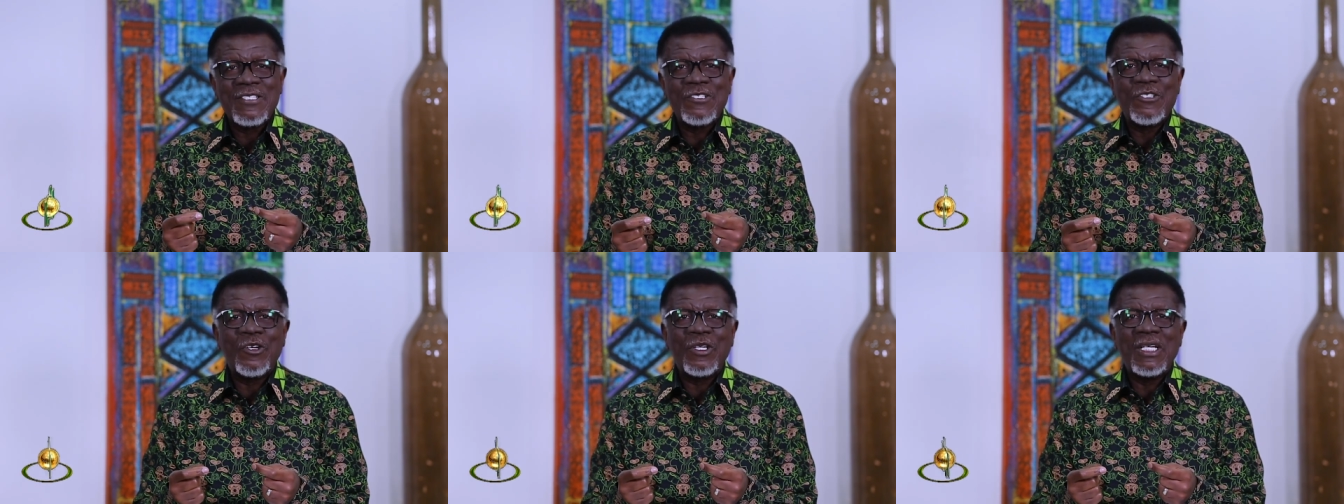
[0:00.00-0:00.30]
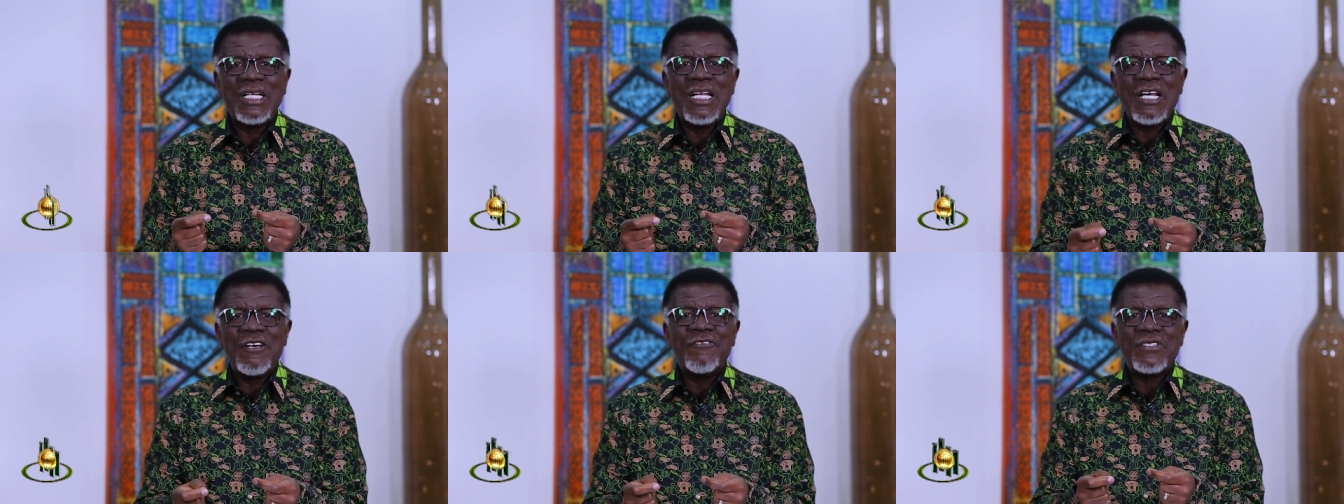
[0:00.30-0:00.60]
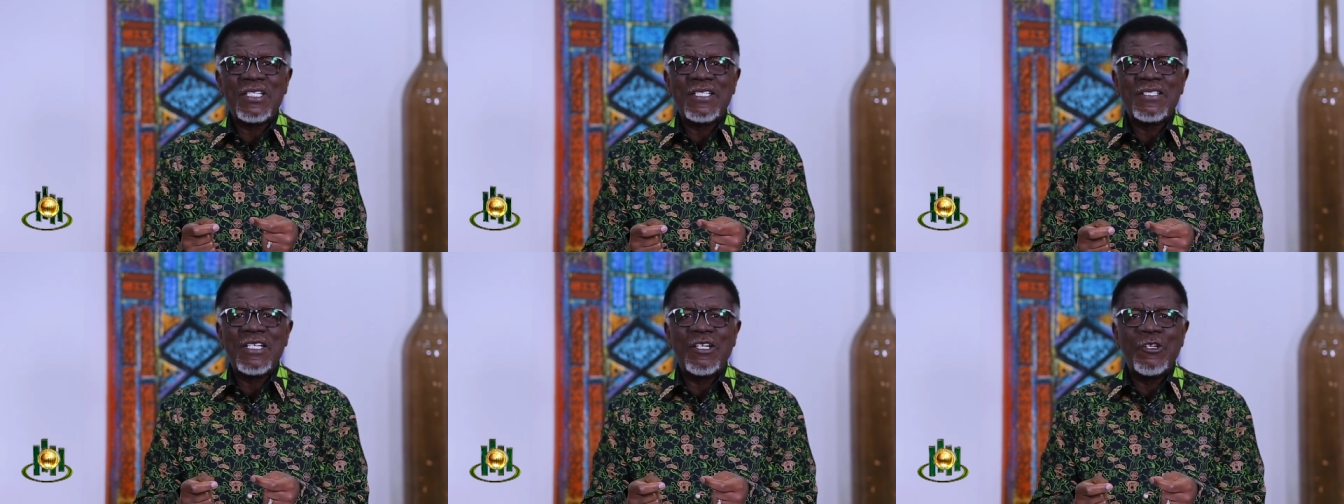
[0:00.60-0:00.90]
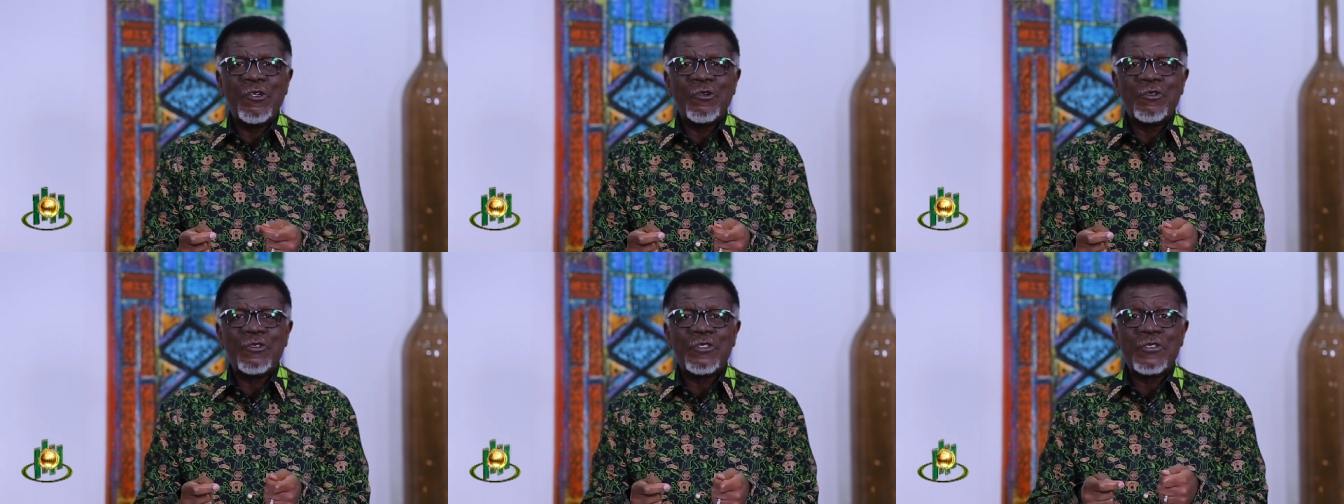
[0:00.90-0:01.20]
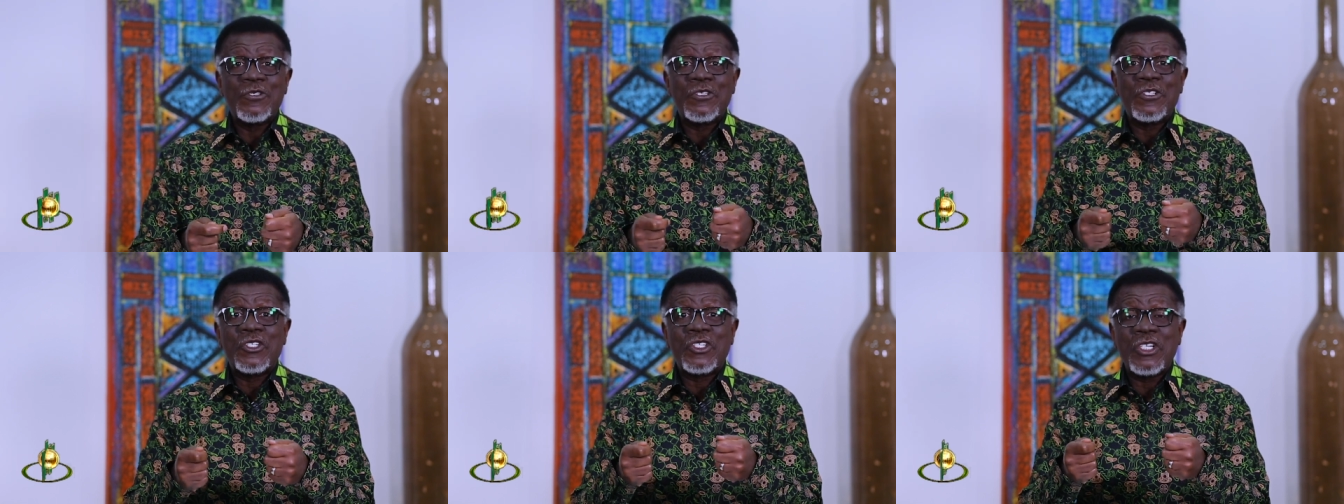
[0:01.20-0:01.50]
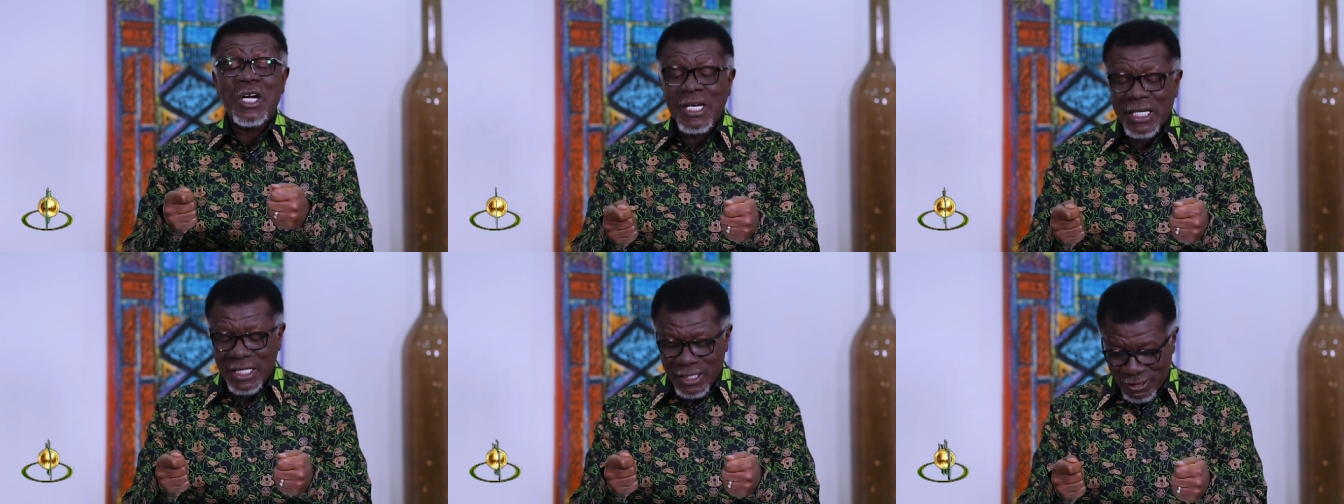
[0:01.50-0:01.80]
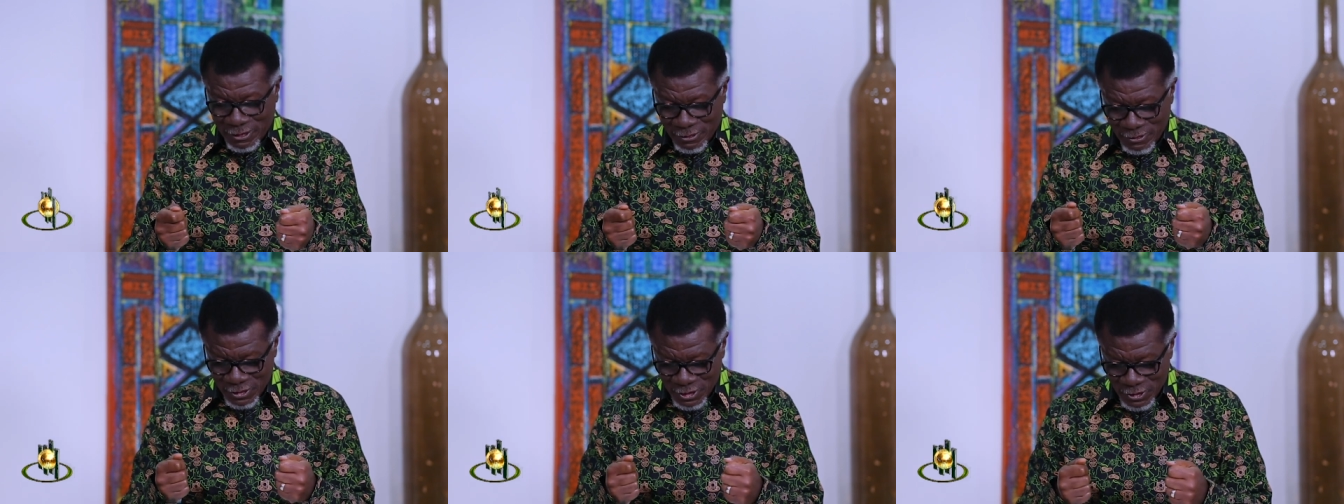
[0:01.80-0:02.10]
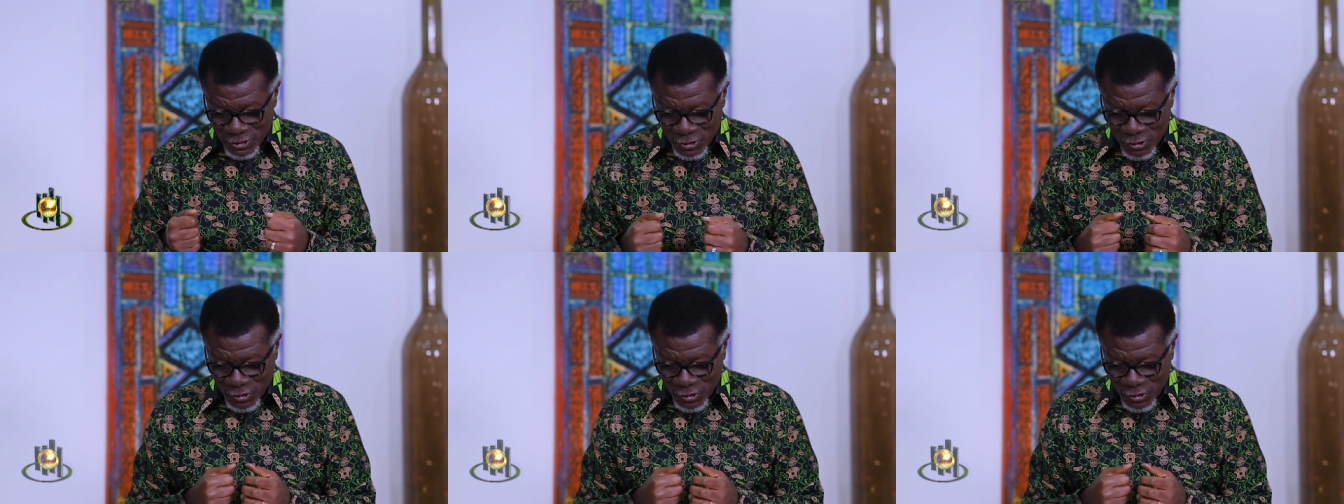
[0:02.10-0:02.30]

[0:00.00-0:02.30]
has not left us alone to struggle